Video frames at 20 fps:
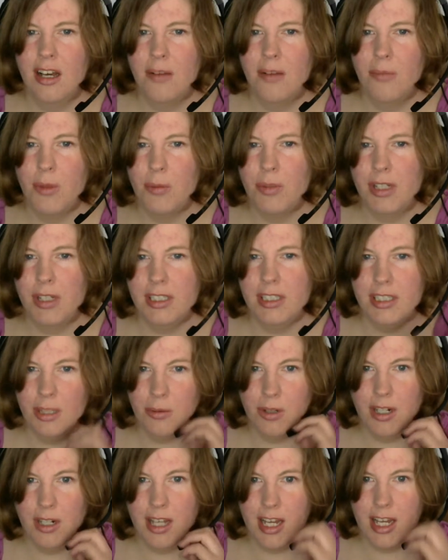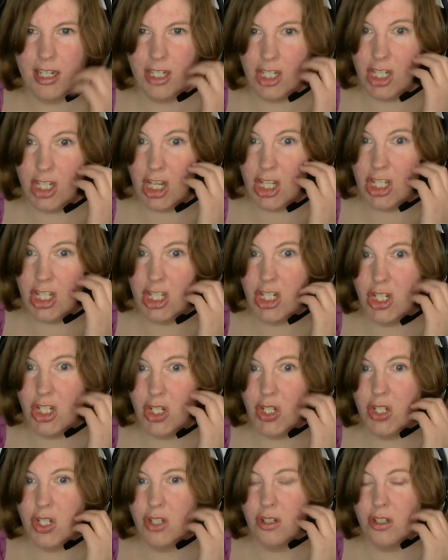The place I work at doesn't
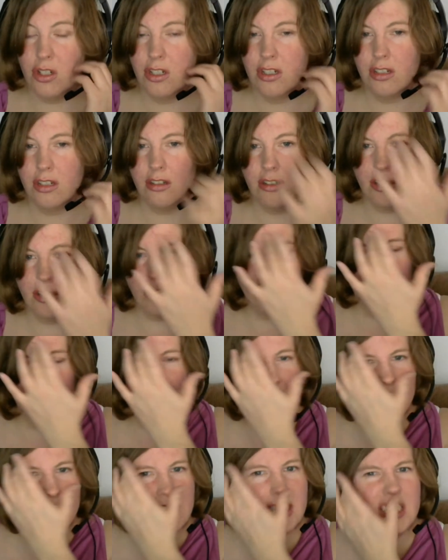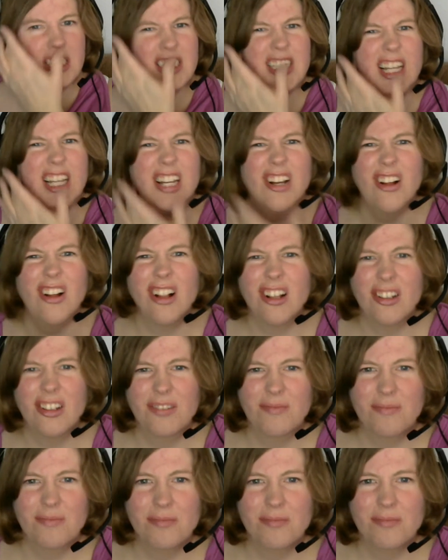do raises at all.